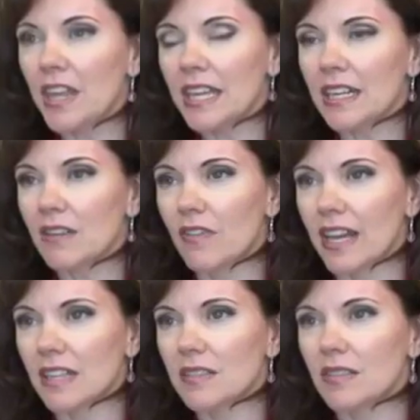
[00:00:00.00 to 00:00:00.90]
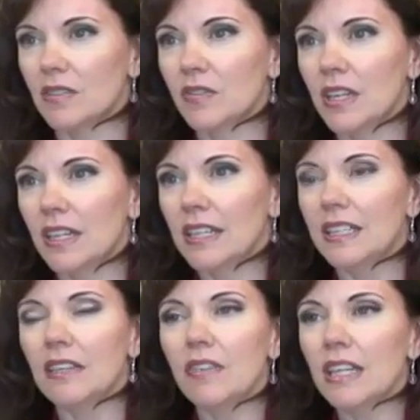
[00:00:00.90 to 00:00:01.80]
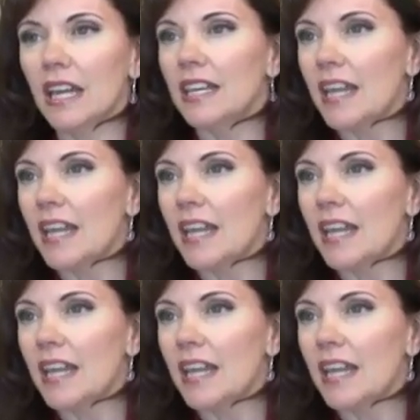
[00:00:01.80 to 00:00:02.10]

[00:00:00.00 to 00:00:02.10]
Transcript: think in advance of giving a